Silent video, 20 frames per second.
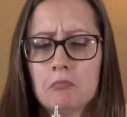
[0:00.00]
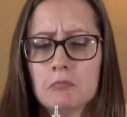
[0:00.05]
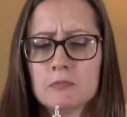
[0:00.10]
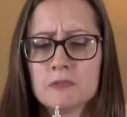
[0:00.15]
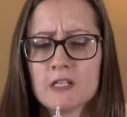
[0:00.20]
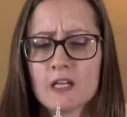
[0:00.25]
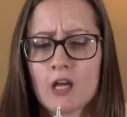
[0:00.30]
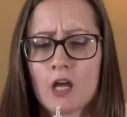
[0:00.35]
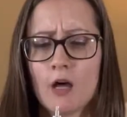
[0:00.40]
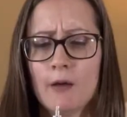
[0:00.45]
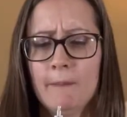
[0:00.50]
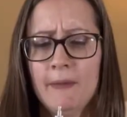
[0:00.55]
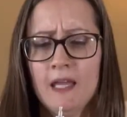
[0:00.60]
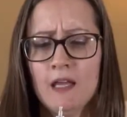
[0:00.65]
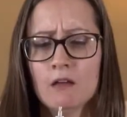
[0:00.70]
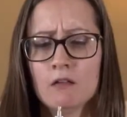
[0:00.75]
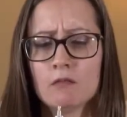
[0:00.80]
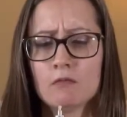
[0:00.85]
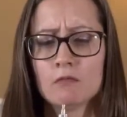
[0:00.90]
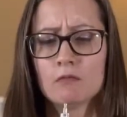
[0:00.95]
Is it coming?
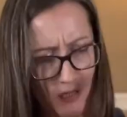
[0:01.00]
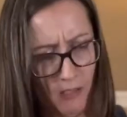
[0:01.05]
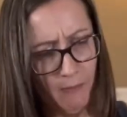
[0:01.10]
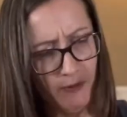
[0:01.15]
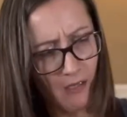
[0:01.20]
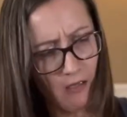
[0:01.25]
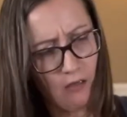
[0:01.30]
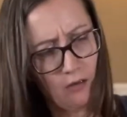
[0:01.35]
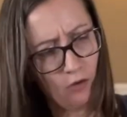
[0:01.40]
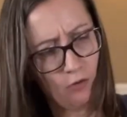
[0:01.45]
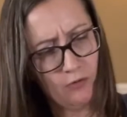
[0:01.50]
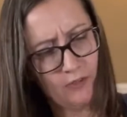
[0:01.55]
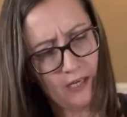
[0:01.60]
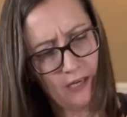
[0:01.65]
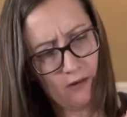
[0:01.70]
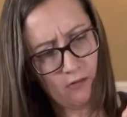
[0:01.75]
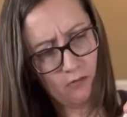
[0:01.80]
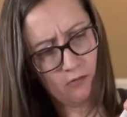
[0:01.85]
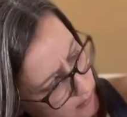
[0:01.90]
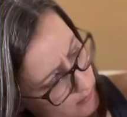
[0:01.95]
Maybe I'll go
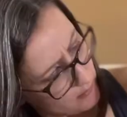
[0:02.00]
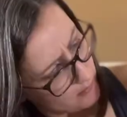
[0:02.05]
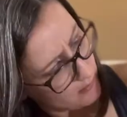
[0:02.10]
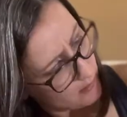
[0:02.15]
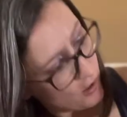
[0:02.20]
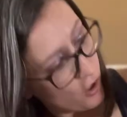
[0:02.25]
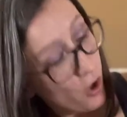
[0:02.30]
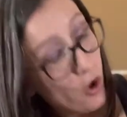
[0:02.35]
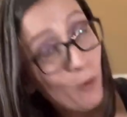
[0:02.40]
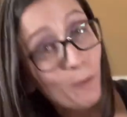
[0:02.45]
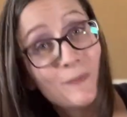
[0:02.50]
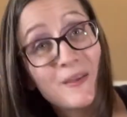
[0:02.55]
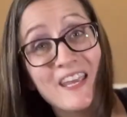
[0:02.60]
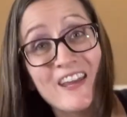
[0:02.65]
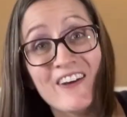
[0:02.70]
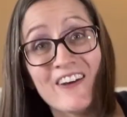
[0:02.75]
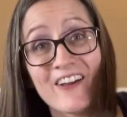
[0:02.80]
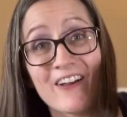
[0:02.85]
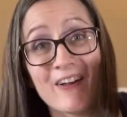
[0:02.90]
down. Oh, here it